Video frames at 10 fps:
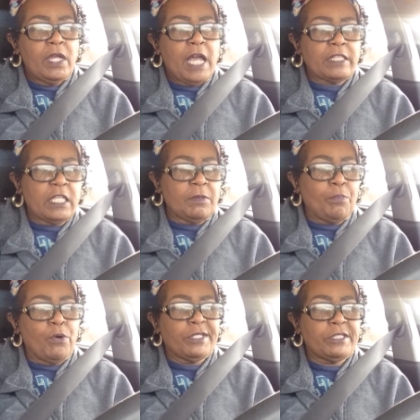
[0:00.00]
I think
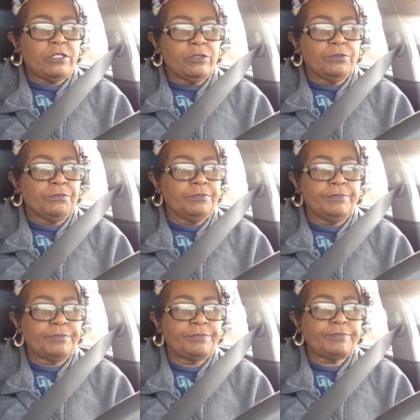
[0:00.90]

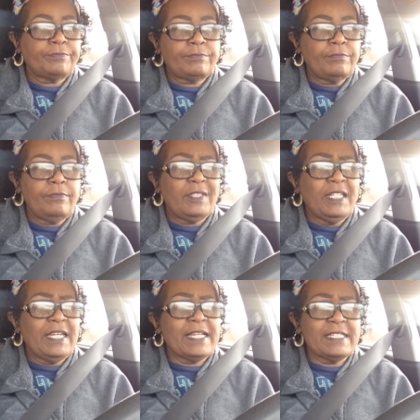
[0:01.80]
.2.
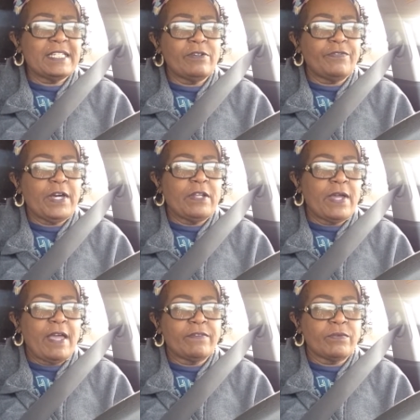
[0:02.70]
Like I said, if I don't
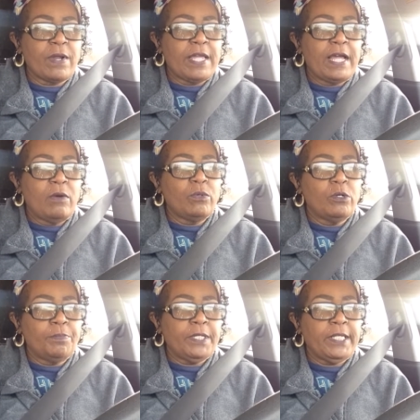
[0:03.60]
have it right, I
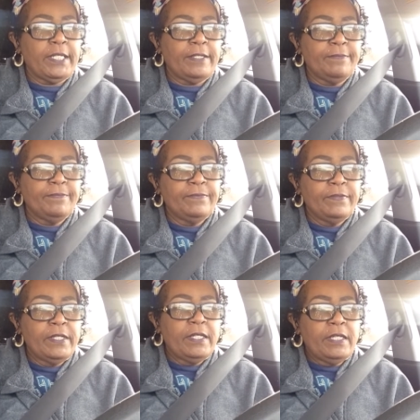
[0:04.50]
will put it
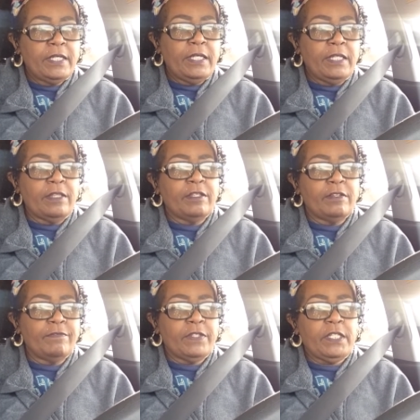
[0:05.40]
in
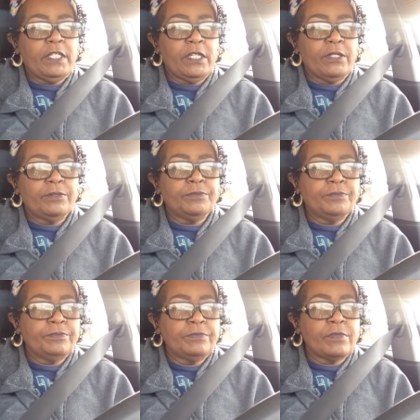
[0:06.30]
the video.
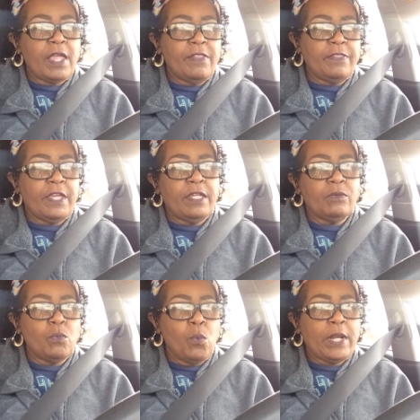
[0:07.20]
And then
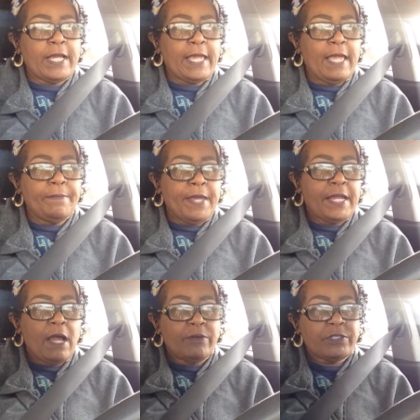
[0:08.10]
when I came
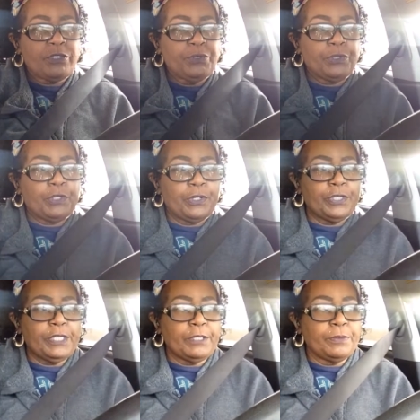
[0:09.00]
back, I was
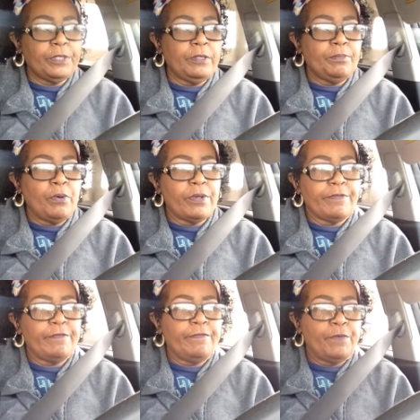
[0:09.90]

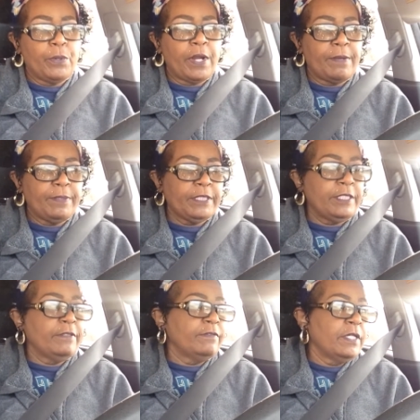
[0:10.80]
233.4, I
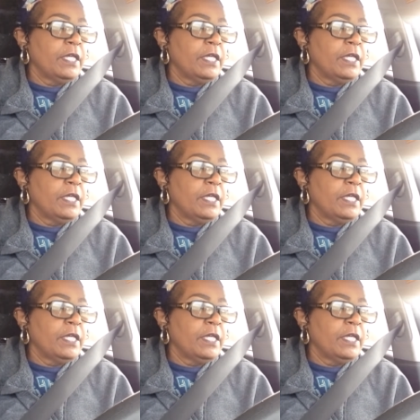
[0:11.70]
believe.